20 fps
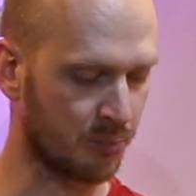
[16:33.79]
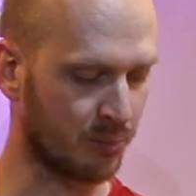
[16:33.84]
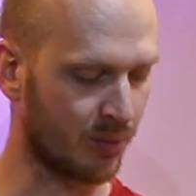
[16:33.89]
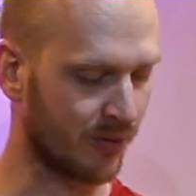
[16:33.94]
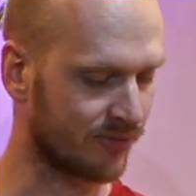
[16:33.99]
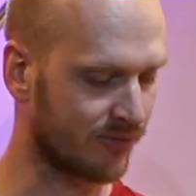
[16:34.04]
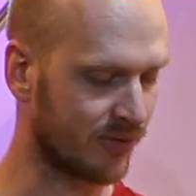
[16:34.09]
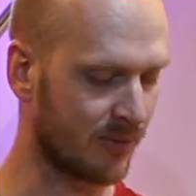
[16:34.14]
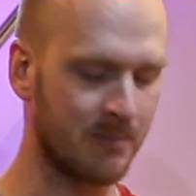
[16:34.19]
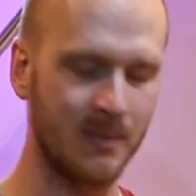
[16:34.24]

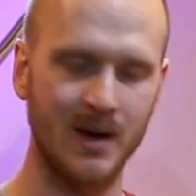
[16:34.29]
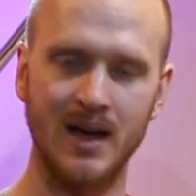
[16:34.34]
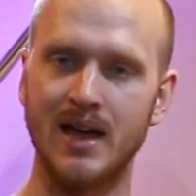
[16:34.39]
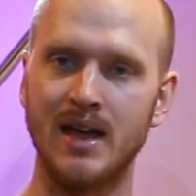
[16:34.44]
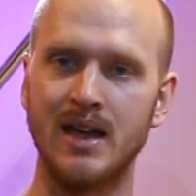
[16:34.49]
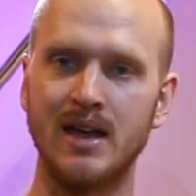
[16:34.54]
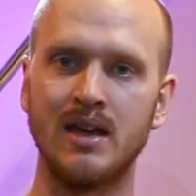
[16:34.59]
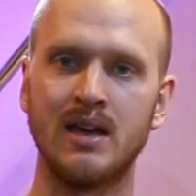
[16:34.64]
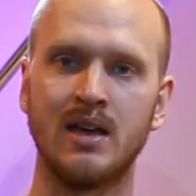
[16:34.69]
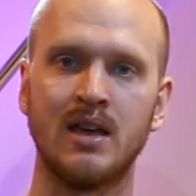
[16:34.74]
But for
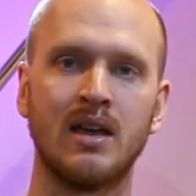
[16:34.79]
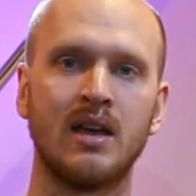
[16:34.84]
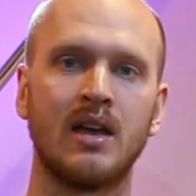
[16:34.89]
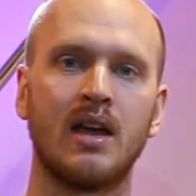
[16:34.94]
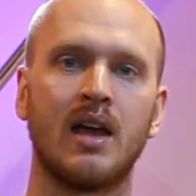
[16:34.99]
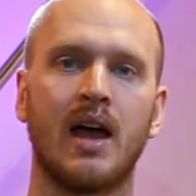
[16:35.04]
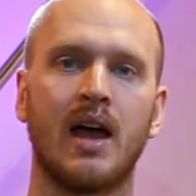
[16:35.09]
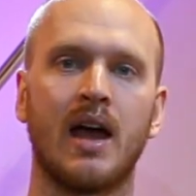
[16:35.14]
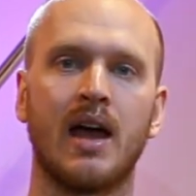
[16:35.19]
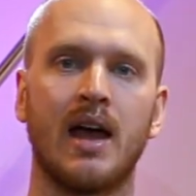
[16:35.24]
me,
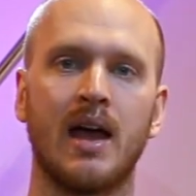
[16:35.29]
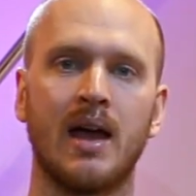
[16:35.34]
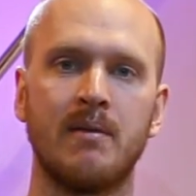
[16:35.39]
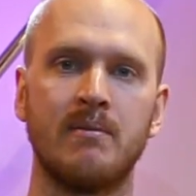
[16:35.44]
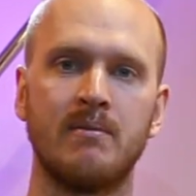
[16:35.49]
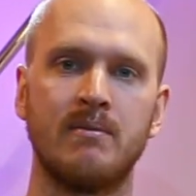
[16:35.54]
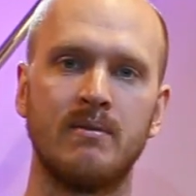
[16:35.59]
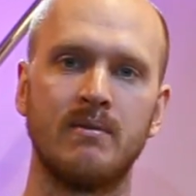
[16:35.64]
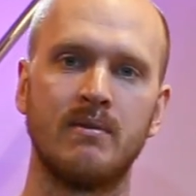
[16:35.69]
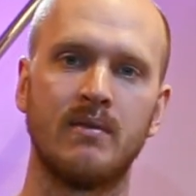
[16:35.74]

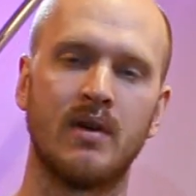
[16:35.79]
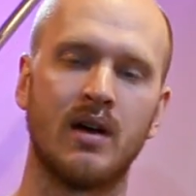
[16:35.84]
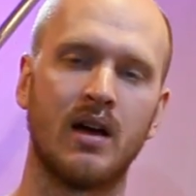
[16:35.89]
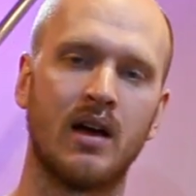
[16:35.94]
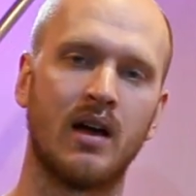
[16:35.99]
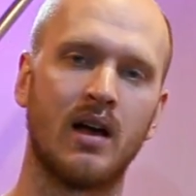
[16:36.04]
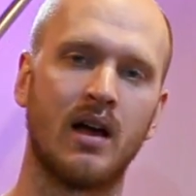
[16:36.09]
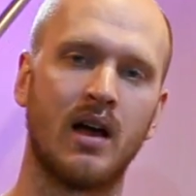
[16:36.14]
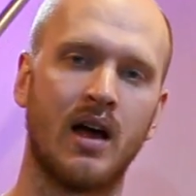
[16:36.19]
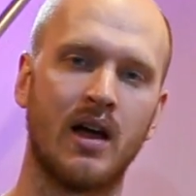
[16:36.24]

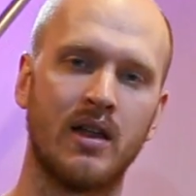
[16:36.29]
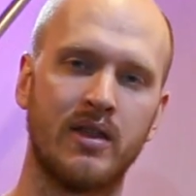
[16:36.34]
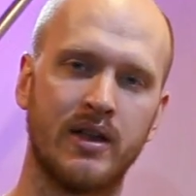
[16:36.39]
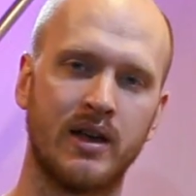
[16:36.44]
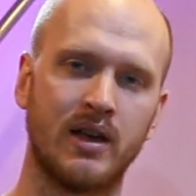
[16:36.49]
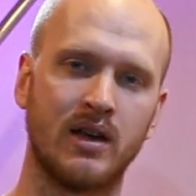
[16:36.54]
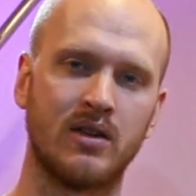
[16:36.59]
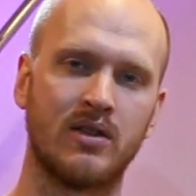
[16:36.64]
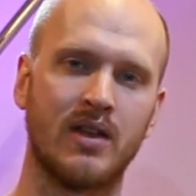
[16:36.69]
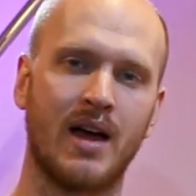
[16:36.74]
I
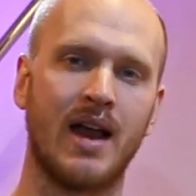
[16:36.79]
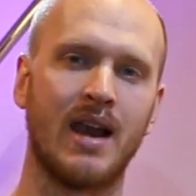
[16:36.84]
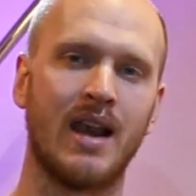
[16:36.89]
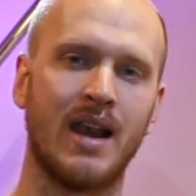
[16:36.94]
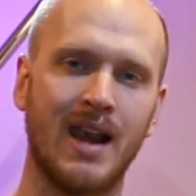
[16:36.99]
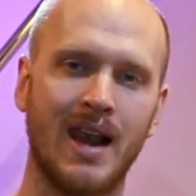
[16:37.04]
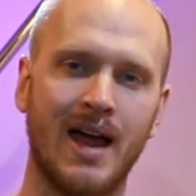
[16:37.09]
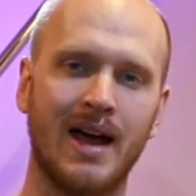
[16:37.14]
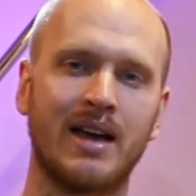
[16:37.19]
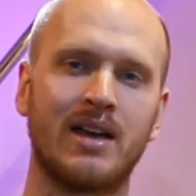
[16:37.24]
think that
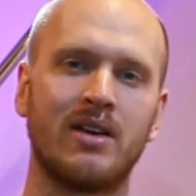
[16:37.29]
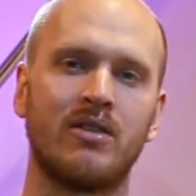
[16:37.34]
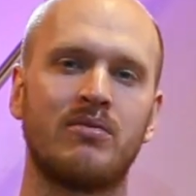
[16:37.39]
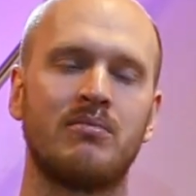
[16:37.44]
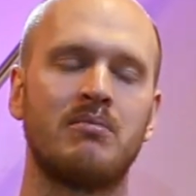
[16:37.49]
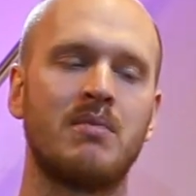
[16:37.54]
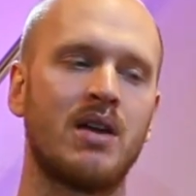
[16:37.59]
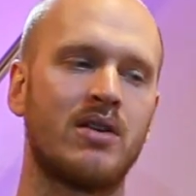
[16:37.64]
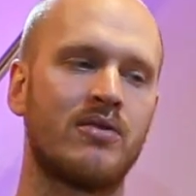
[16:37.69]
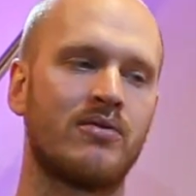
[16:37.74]
lack of
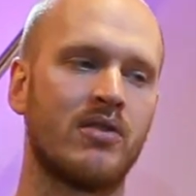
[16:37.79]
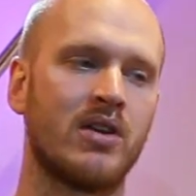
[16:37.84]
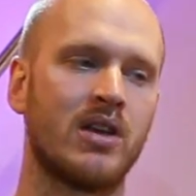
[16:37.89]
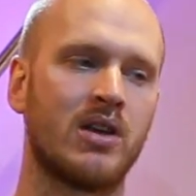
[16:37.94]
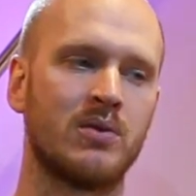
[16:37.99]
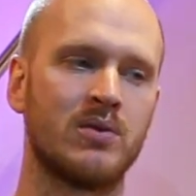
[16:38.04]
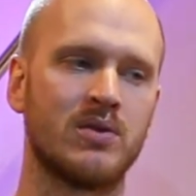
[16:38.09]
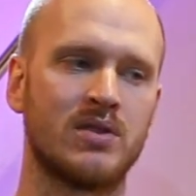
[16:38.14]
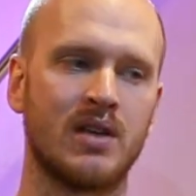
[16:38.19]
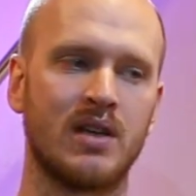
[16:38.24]
mid
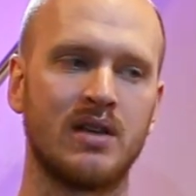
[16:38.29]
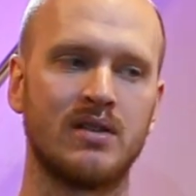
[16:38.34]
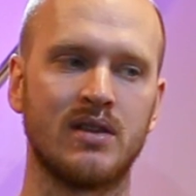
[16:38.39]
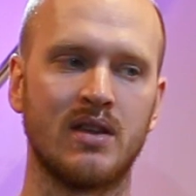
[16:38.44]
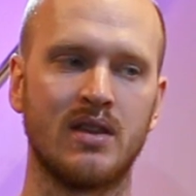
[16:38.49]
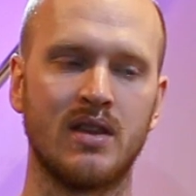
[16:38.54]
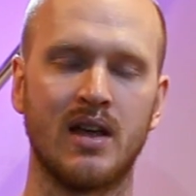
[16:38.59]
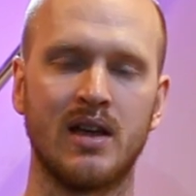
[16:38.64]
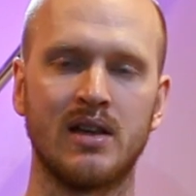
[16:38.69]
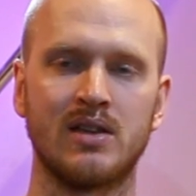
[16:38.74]
frequencies
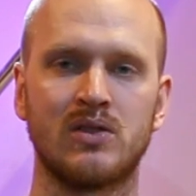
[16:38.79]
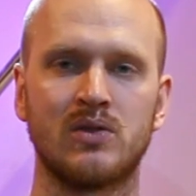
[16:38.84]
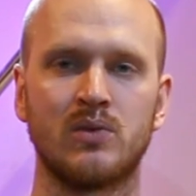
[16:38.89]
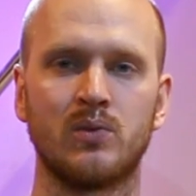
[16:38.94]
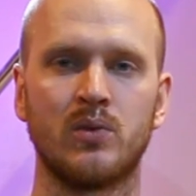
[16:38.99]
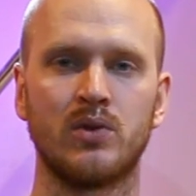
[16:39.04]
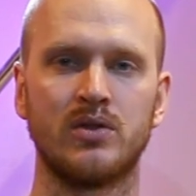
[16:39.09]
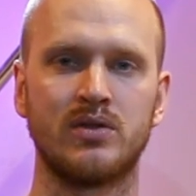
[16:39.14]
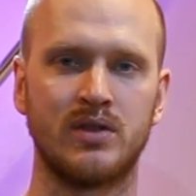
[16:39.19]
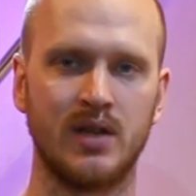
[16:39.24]
in this
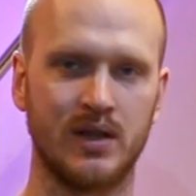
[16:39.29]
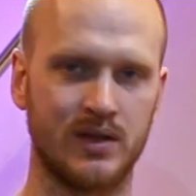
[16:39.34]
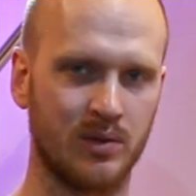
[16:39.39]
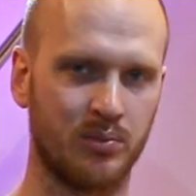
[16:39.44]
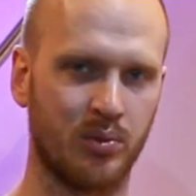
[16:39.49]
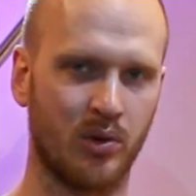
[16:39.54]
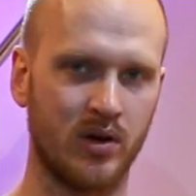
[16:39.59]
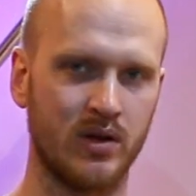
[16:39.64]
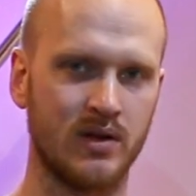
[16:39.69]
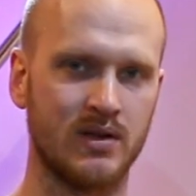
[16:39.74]
was
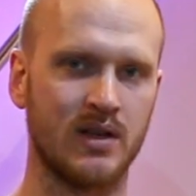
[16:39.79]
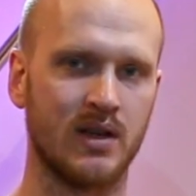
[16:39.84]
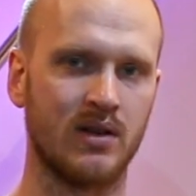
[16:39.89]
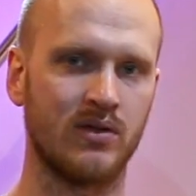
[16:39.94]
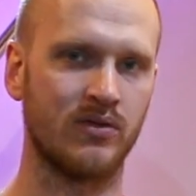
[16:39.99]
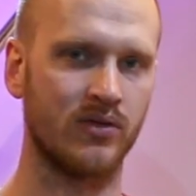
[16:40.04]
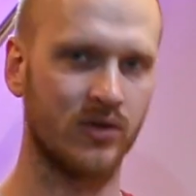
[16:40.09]
disappointing.